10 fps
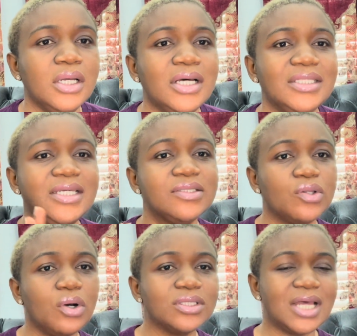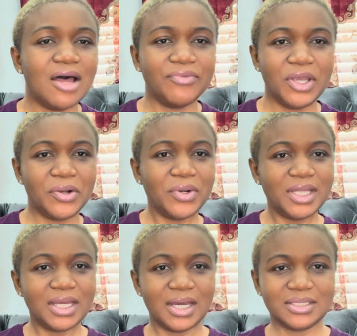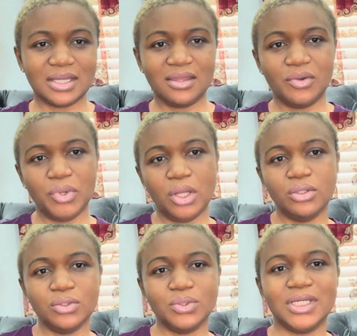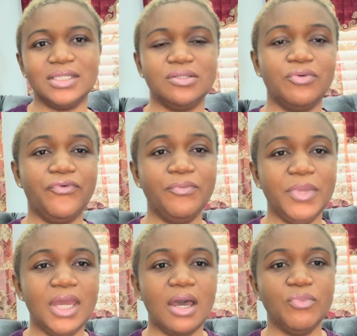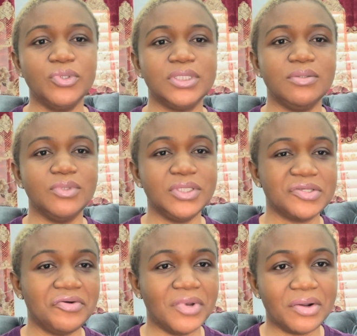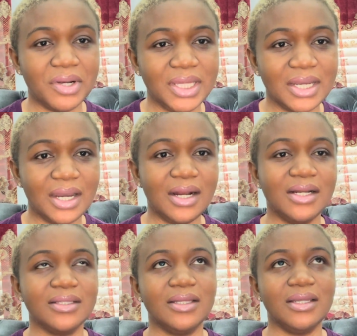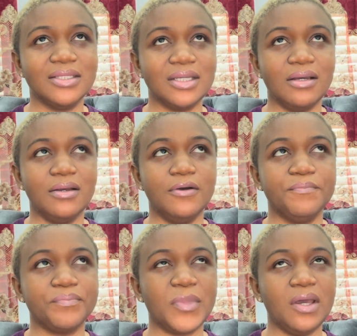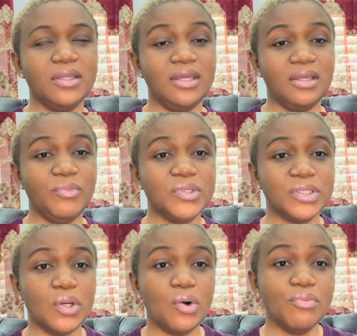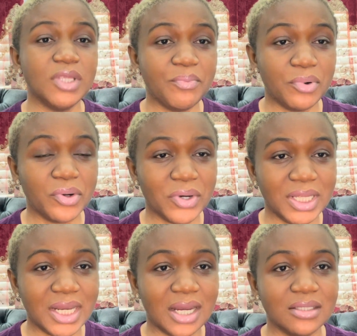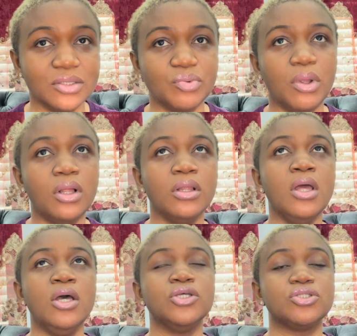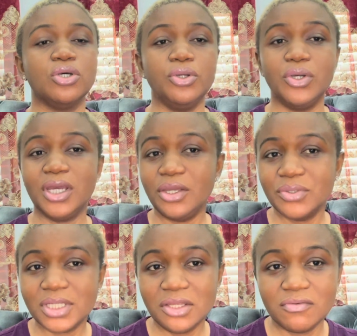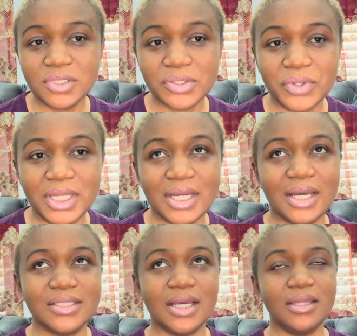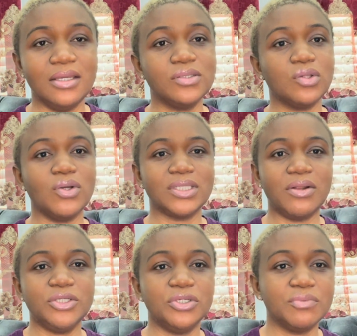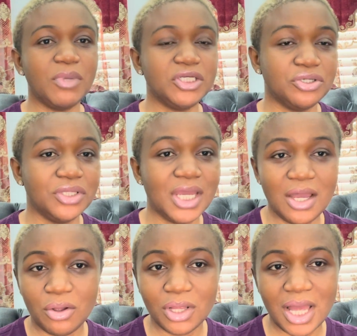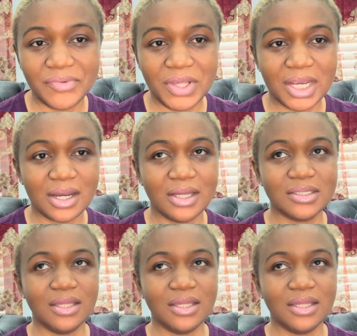These stores have their credit cards. I think we all know that. So for me, I'm using Discover credit card, and that's and then I'm using the Home Depot credit card as well. So you can use any of these credit cards, and these stores that I just mentioned, they all have their cards.